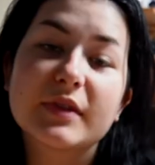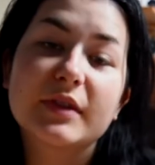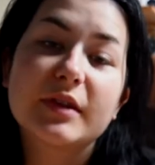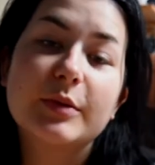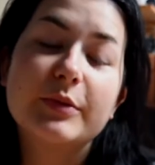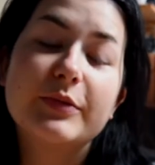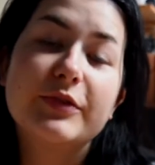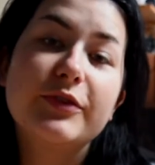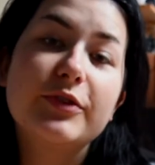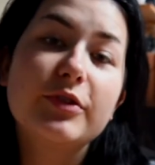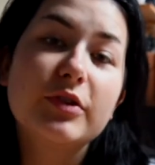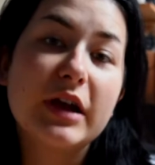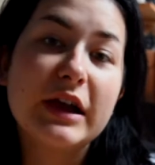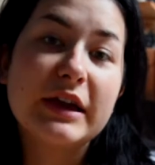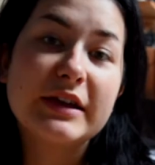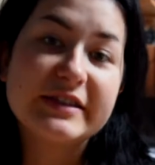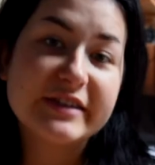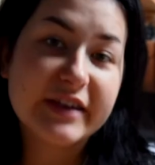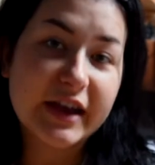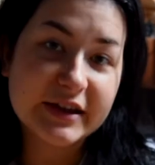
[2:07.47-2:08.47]
Before
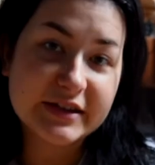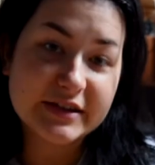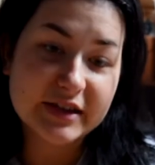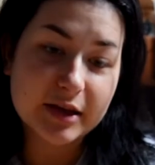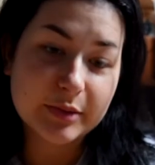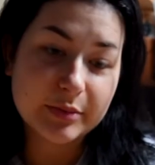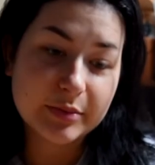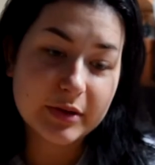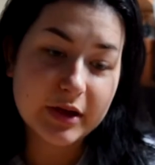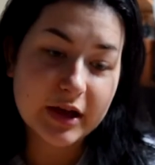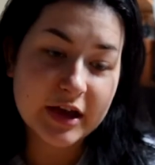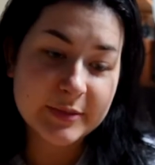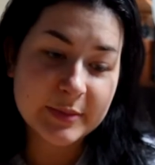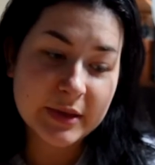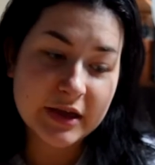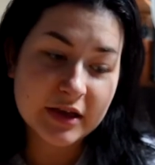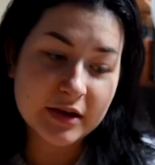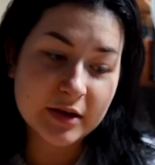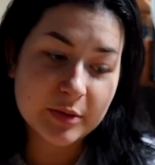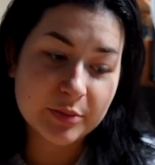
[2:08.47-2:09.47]
I signed up, I
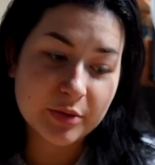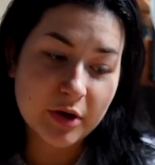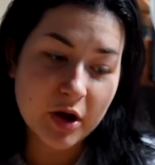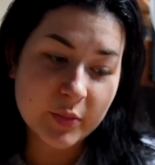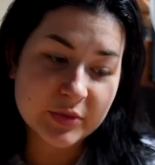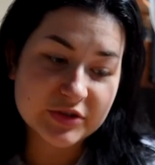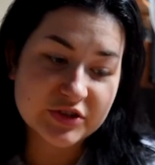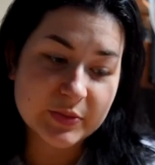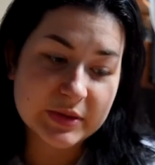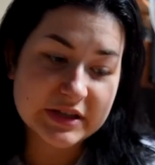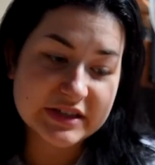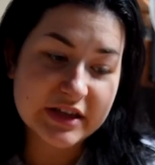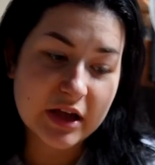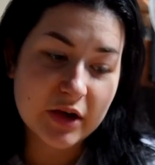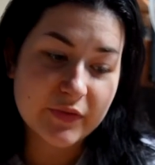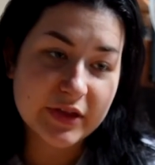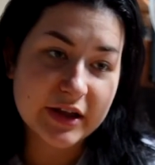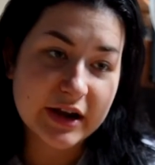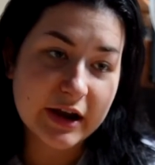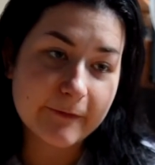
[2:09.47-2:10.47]
made a promise to
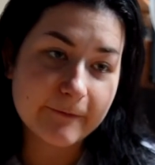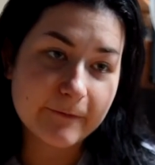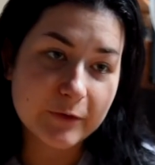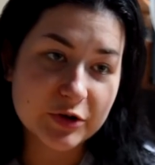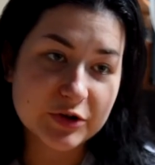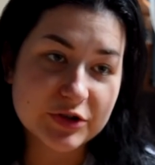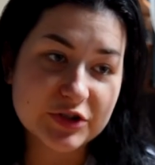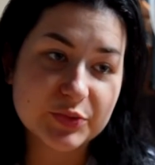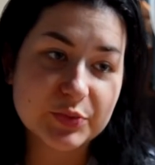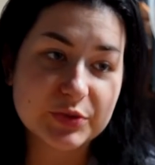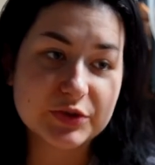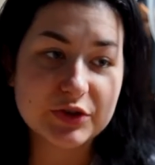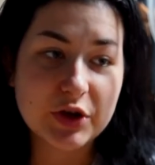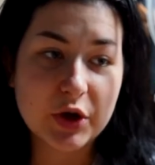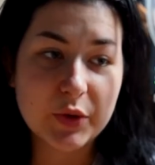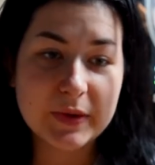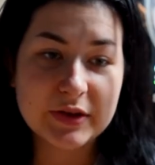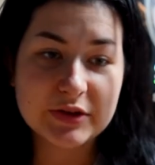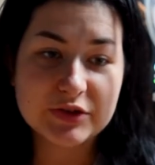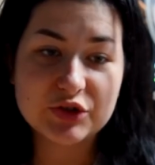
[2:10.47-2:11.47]
myself that I first was
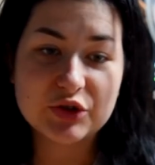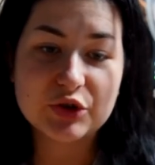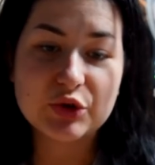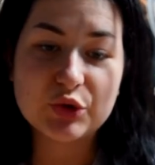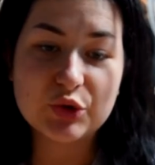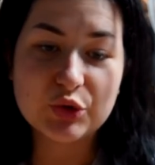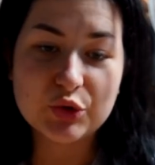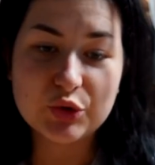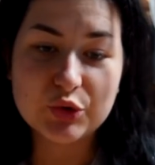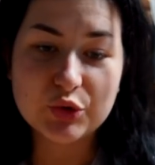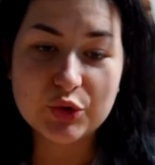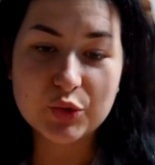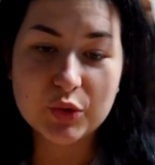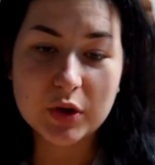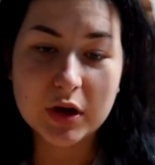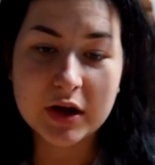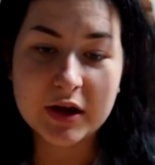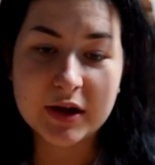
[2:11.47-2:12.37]
going to